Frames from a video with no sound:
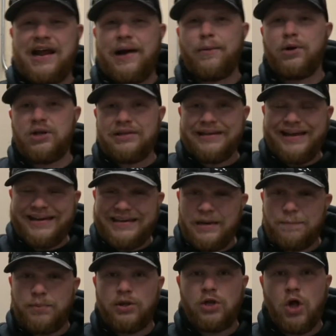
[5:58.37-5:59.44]
I will link
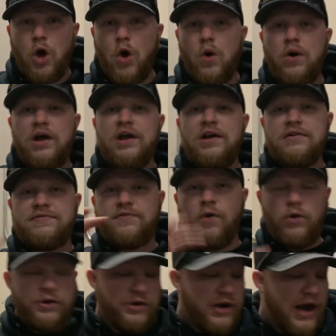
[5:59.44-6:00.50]
it below
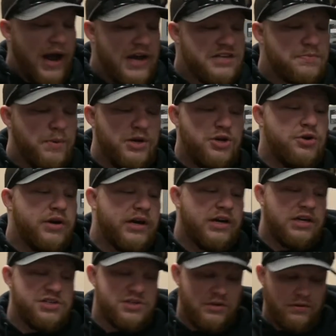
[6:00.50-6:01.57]
for you guys, but you can
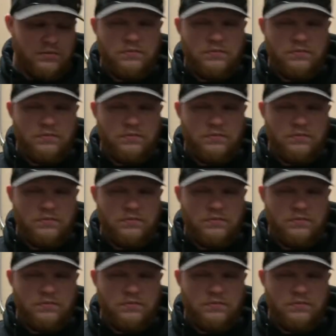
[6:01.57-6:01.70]
just